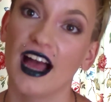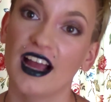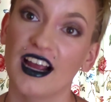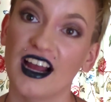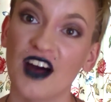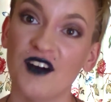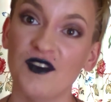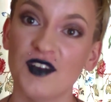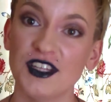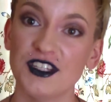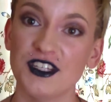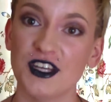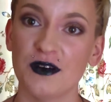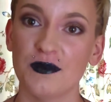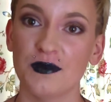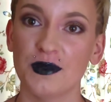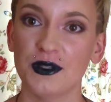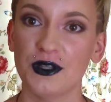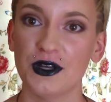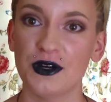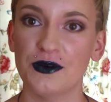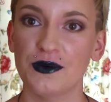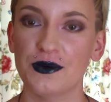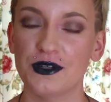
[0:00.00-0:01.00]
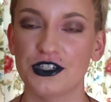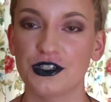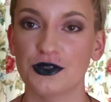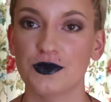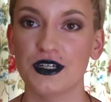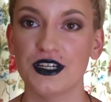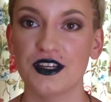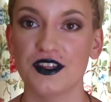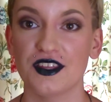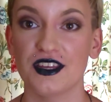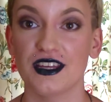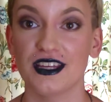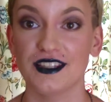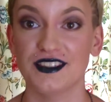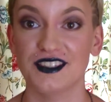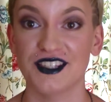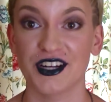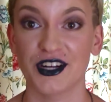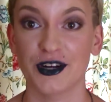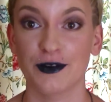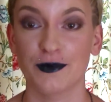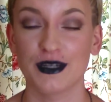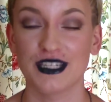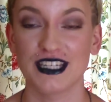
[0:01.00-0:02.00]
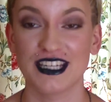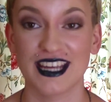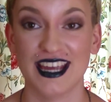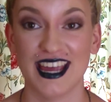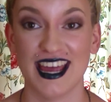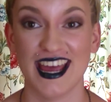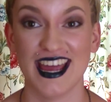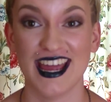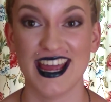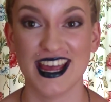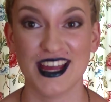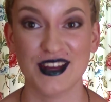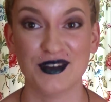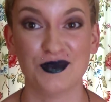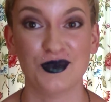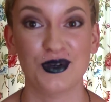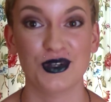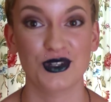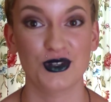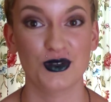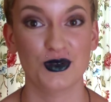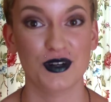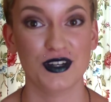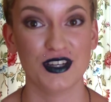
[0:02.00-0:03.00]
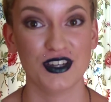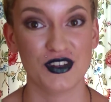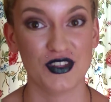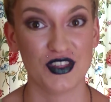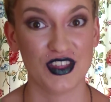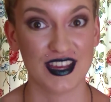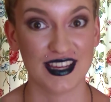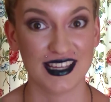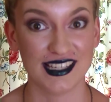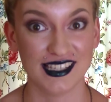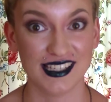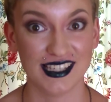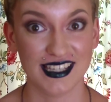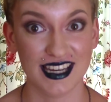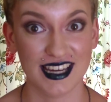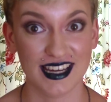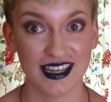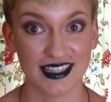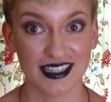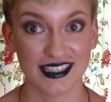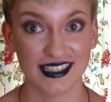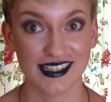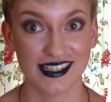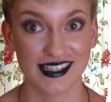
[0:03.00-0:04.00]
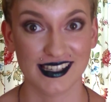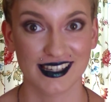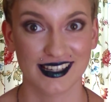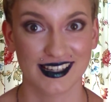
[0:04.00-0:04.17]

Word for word: Comment down below which one you think is the Urban Decay and which one you think is the NYX.